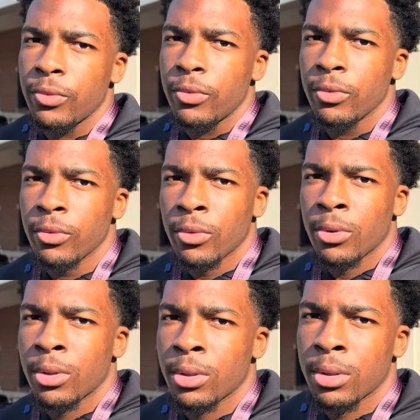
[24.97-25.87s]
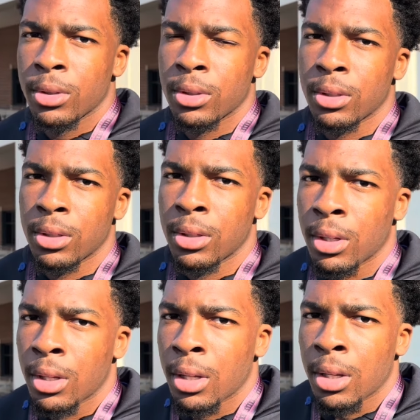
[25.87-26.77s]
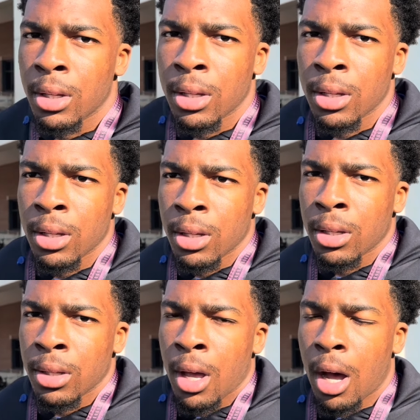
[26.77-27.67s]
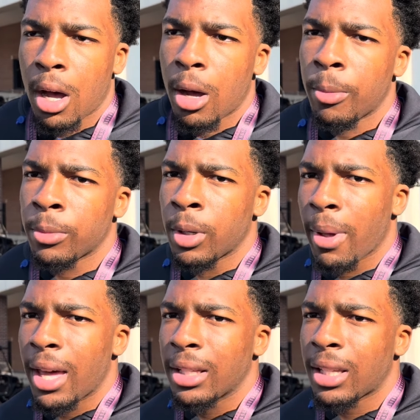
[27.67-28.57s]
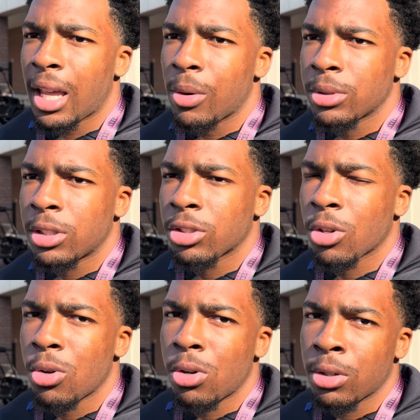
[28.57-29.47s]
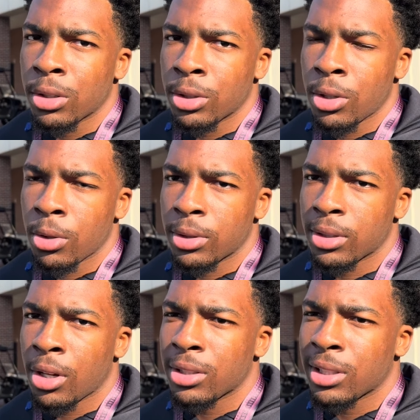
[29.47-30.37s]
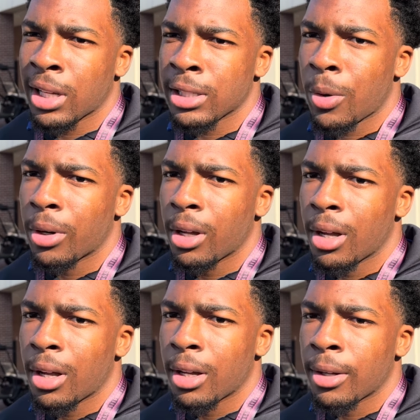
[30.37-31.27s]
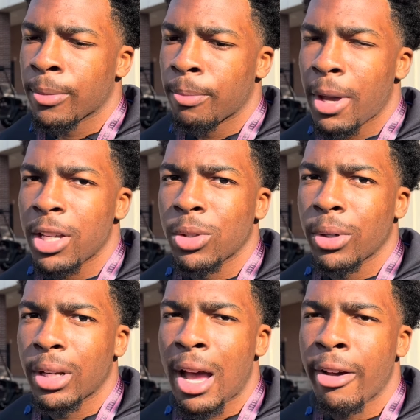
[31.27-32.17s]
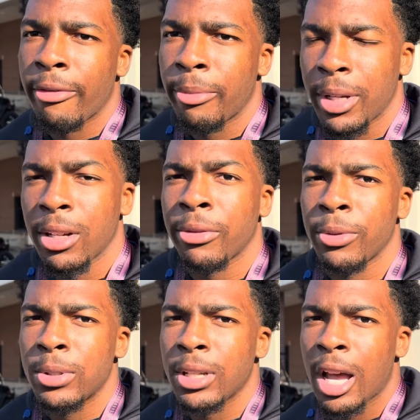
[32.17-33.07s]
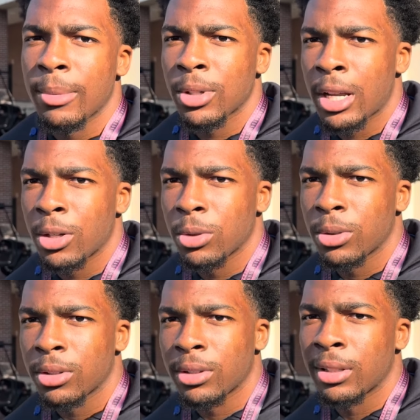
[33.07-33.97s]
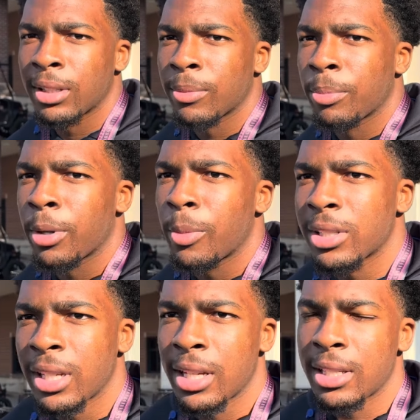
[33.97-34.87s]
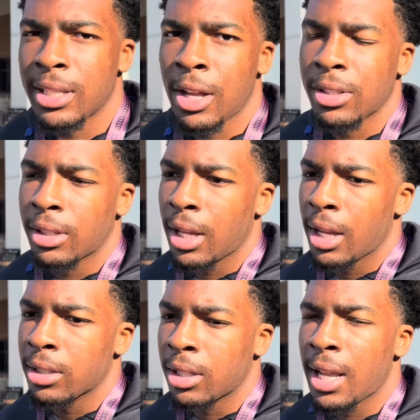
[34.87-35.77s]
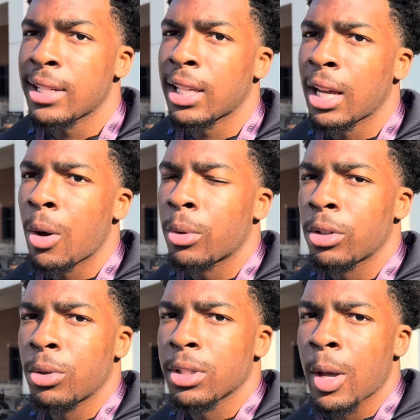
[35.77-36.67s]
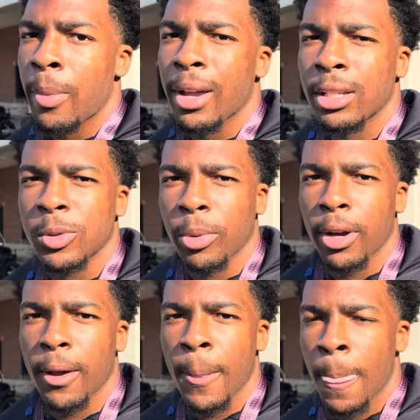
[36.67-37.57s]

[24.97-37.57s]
program, maybe that you haven't gotten on prior visits here? Um, the main thing was the school. You know, certain things I want to uh, major in. I've been here a few times, so I know the, pretty much the ins and outs of things. The last thing I want to do is come back in the spring,